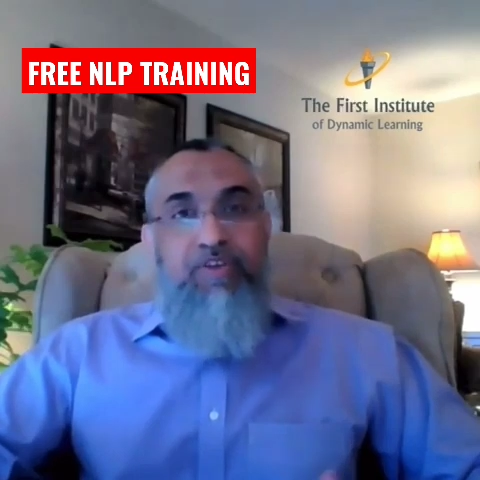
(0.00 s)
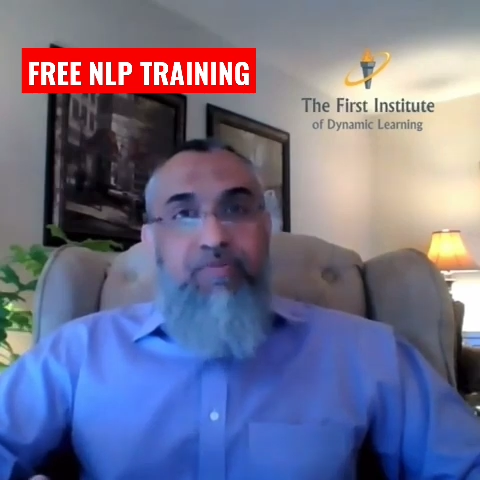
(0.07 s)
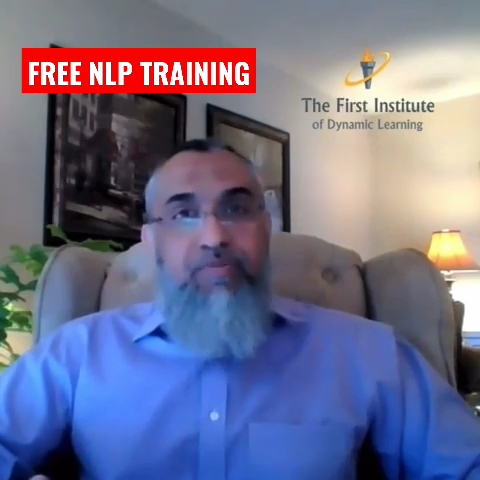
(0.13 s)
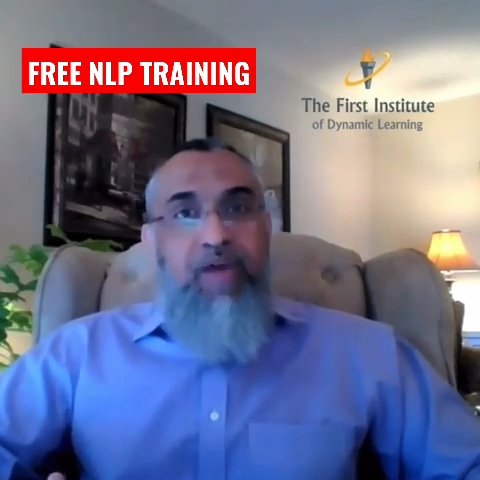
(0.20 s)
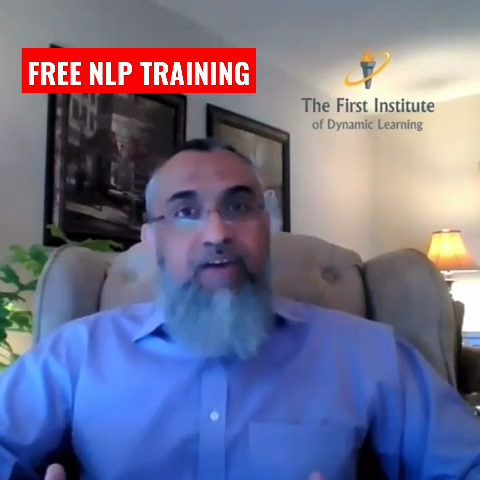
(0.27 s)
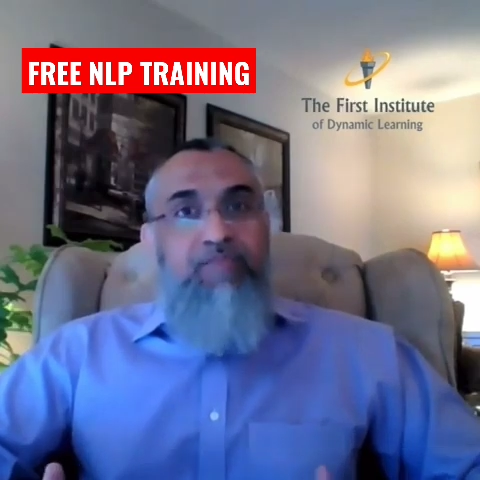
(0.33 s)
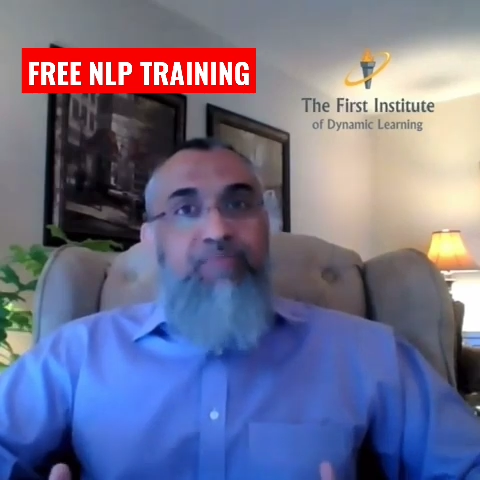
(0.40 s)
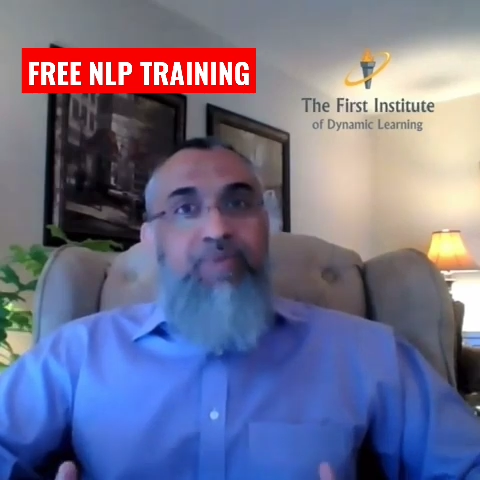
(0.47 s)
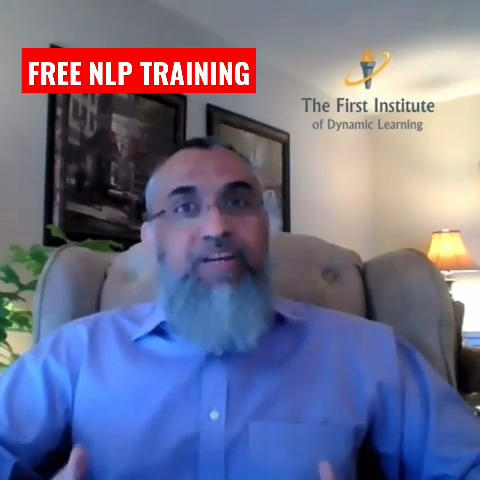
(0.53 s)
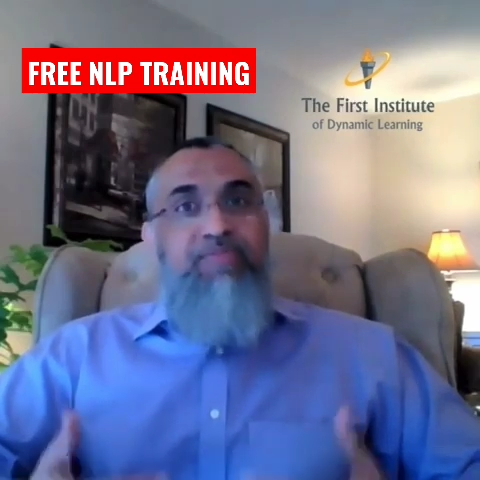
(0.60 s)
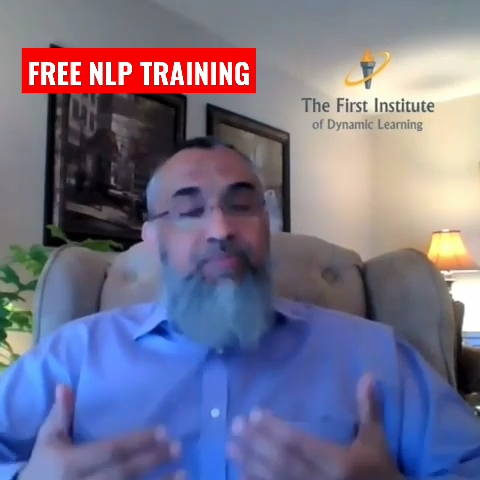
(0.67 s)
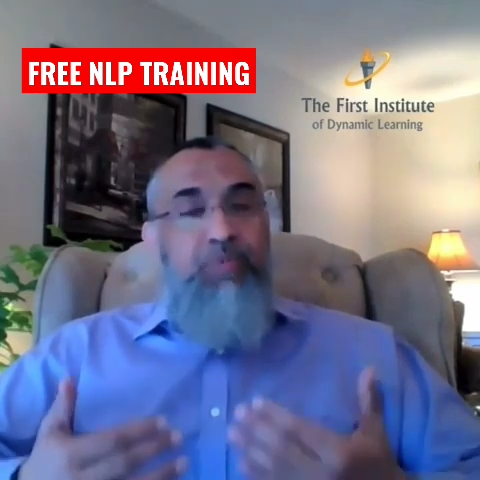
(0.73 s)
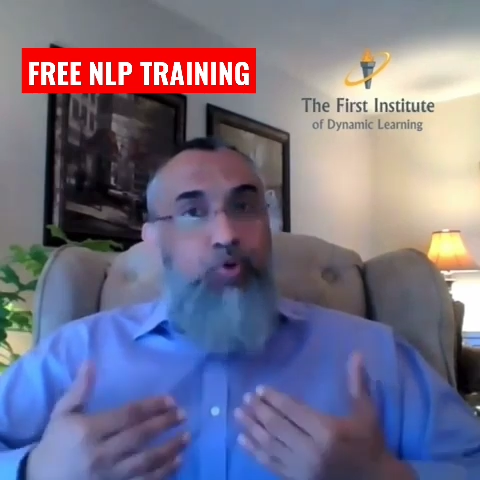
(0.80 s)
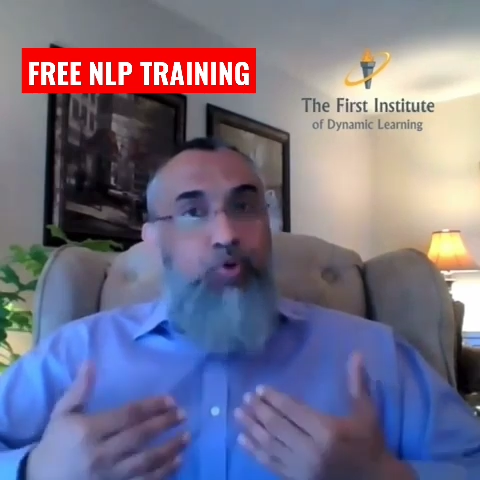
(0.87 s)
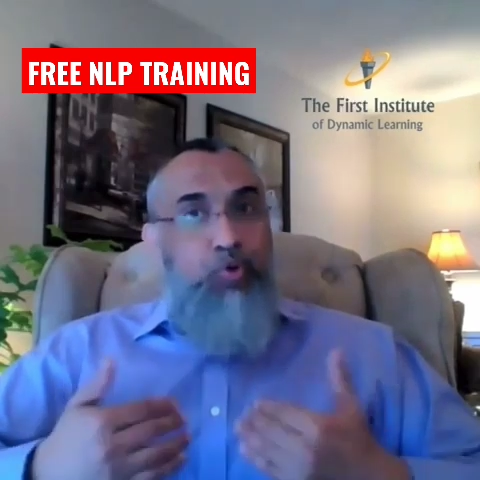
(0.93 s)
We have
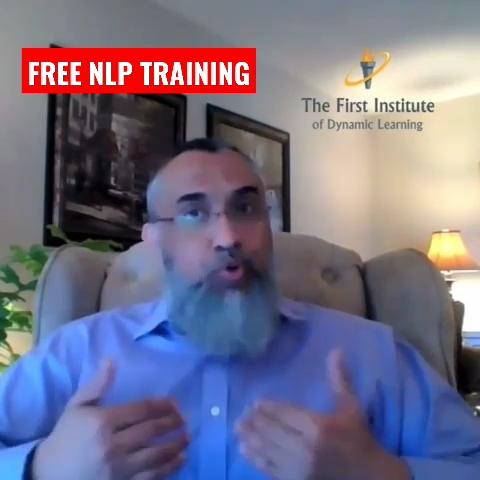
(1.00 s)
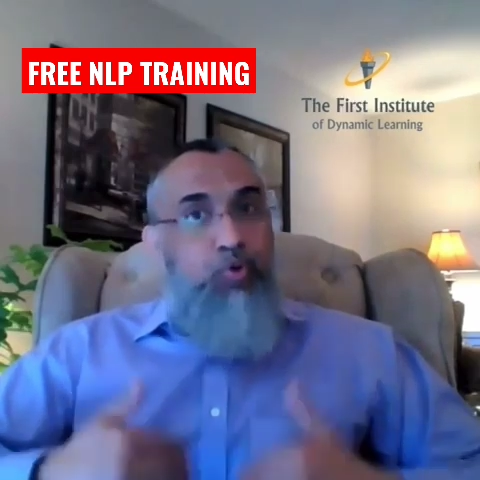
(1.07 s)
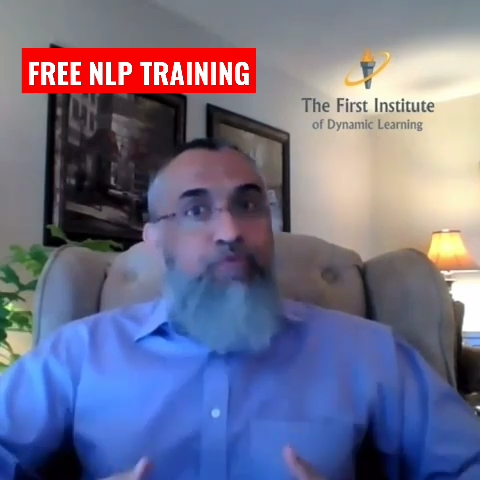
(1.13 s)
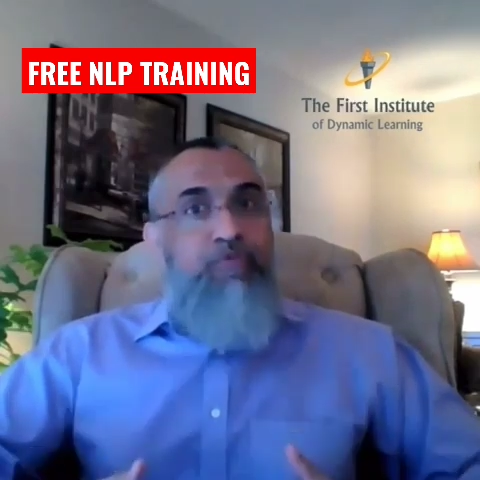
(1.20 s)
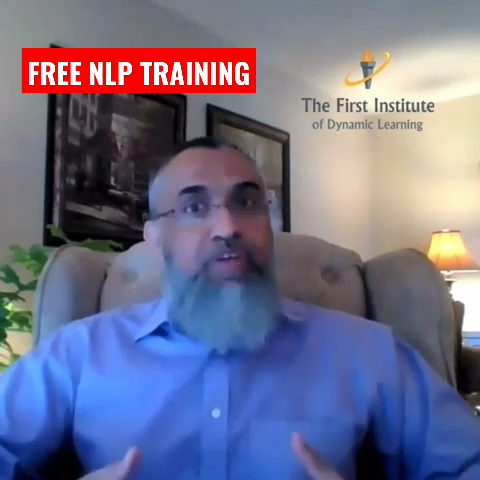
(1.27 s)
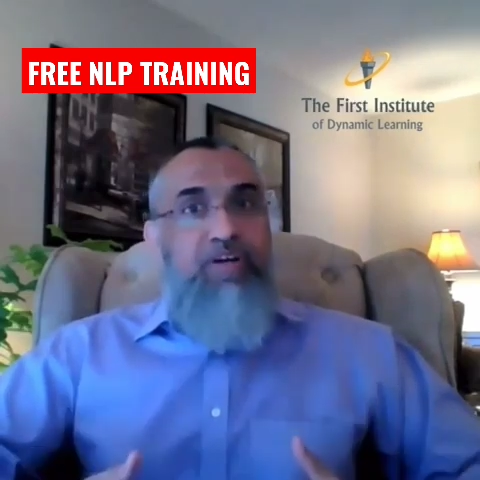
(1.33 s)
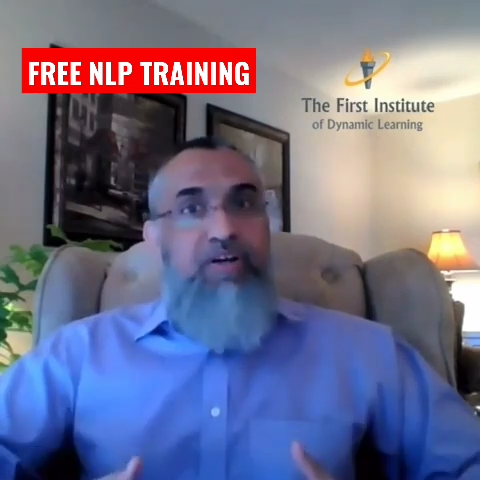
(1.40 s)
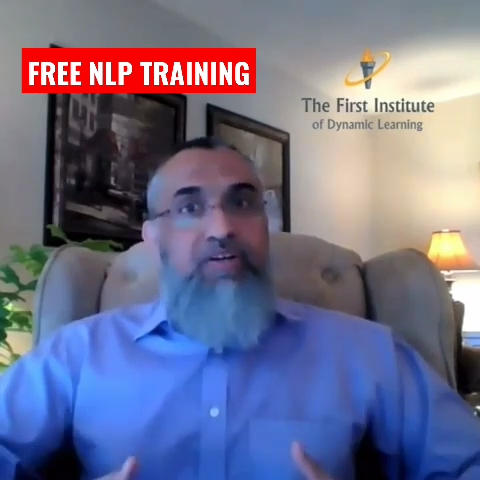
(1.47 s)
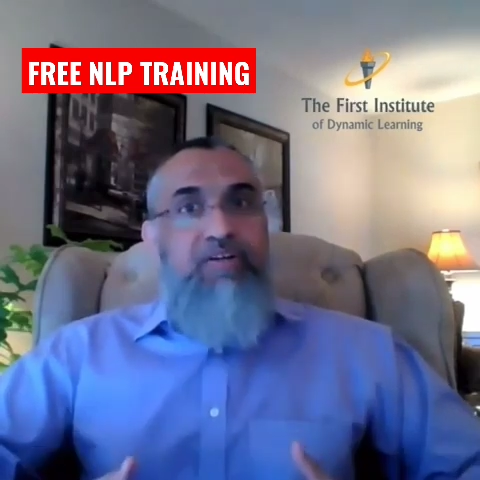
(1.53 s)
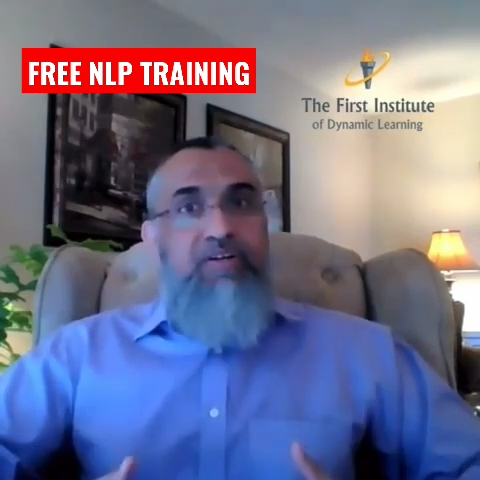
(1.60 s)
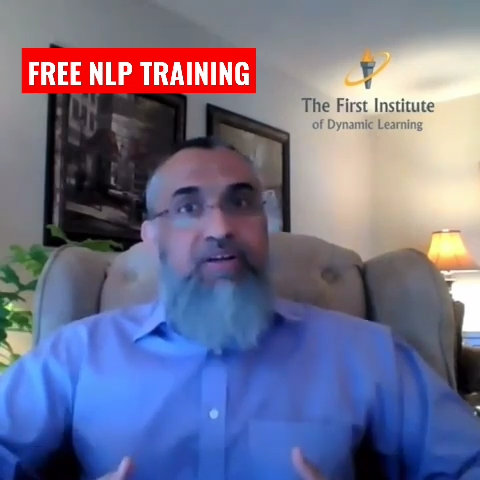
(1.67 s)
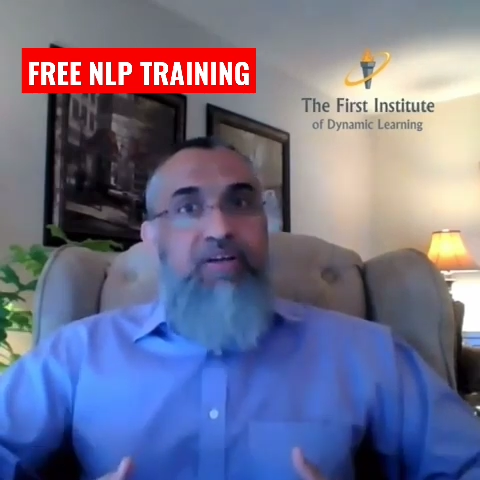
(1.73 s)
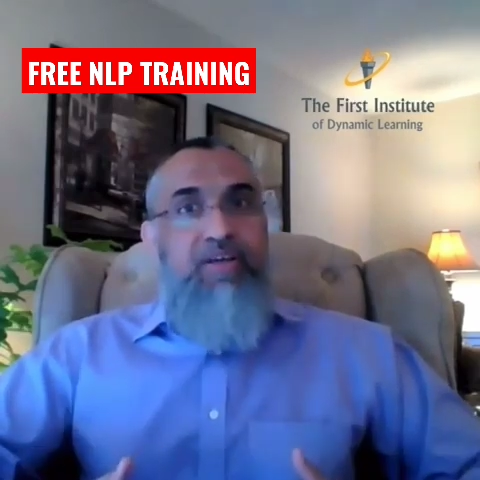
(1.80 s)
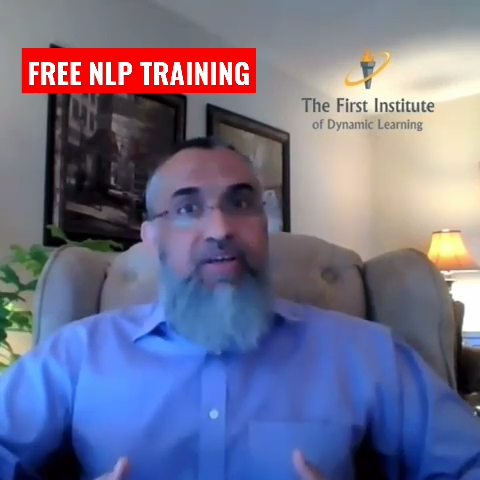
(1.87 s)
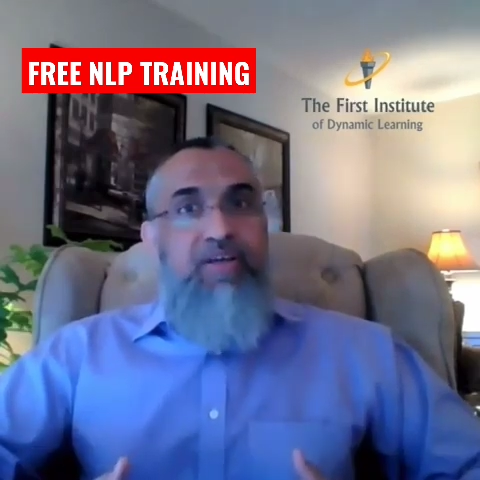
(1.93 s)
beliefs about who we
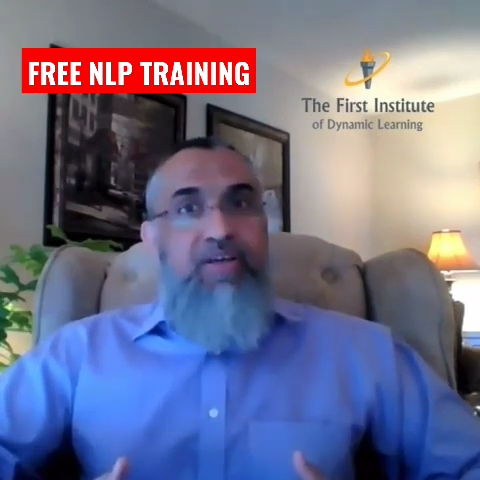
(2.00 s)
are.